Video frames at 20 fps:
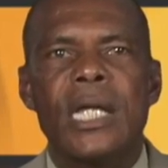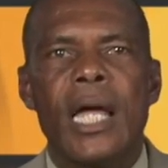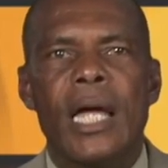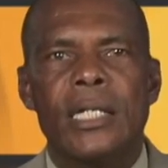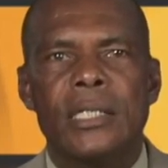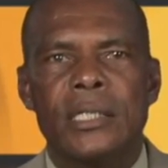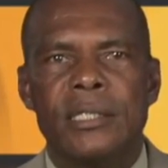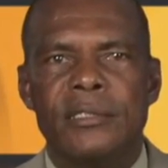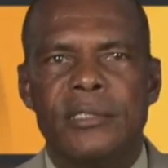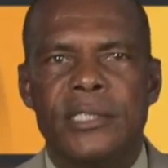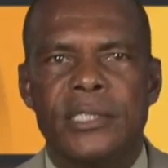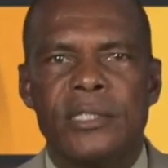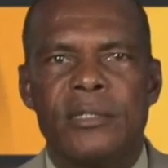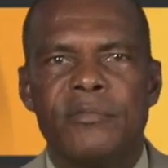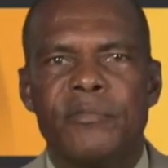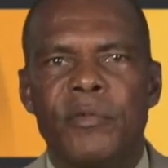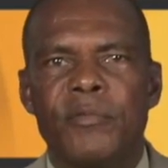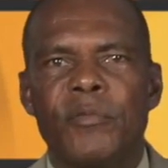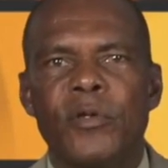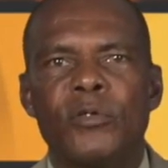at the Sir
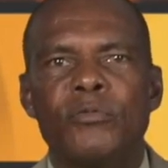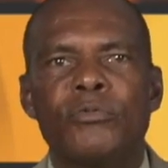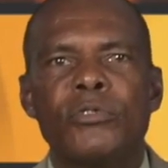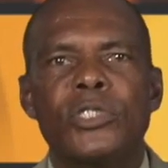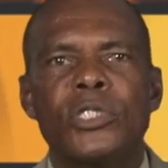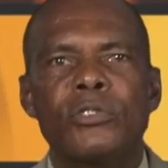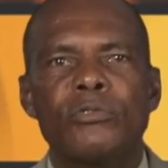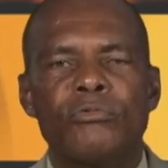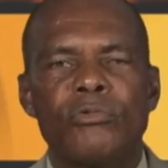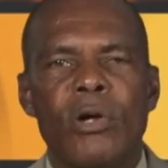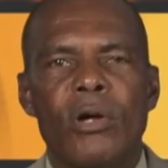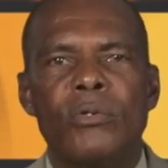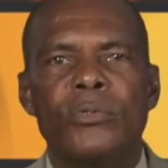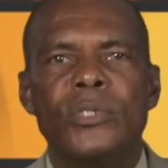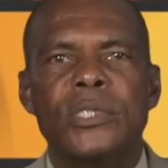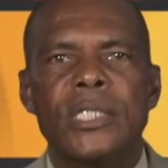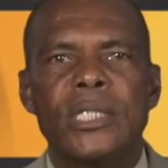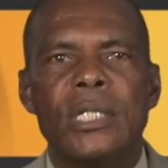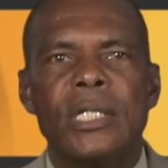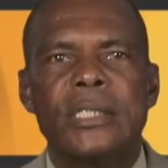Vivian Richards
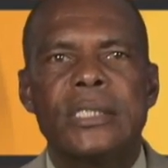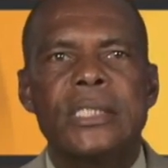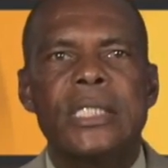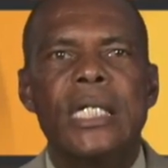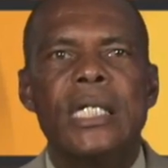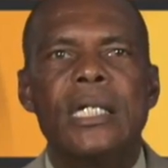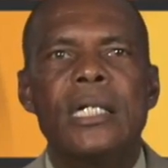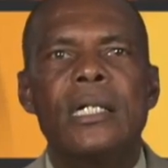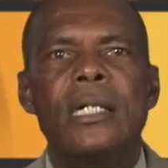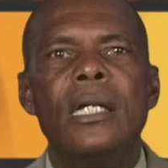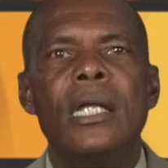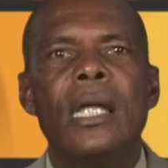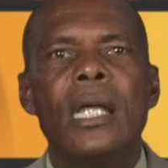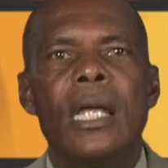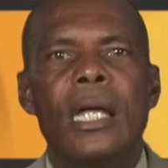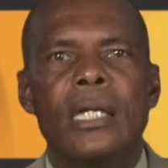grounds in Antigua,